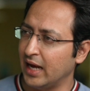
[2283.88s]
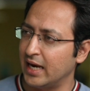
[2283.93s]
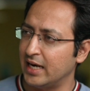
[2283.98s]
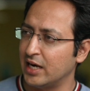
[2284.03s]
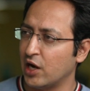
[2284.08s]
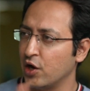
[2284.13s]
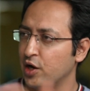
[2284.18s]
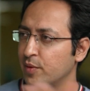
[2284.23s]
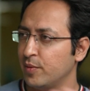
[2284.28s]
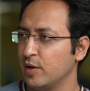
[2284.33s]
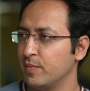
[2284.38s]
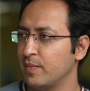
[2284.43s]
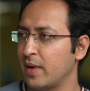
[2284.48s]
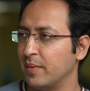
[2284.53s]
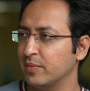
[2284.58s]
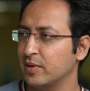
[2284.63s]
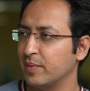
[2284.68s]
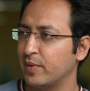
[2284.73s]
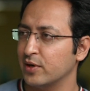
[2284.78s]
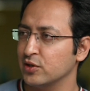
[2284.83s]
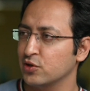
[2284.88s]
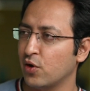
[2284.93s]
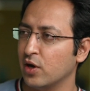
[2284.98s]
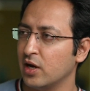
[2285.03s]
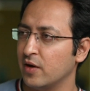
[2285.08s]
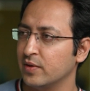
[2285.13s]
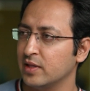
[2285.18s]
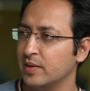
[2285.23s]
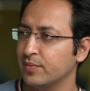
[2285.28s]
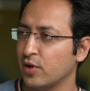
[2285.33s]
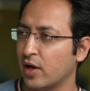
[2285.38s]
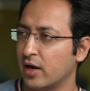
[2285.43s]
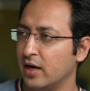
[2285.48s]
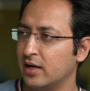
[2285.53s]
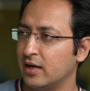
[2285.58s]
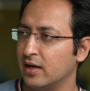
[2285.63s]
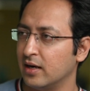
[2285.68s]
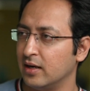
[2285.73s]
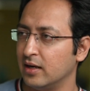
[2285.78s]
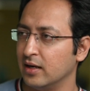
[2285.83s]
And now you're able to map the persona with the
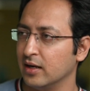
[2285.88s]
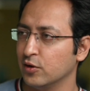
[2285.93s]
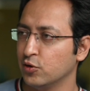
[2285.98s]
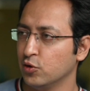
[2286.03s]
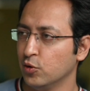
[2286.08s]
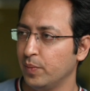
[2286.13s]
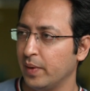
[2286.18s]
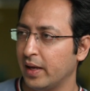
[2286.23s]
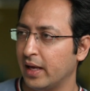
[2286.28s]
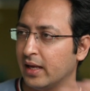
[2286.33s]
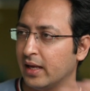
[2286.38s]
product grouping.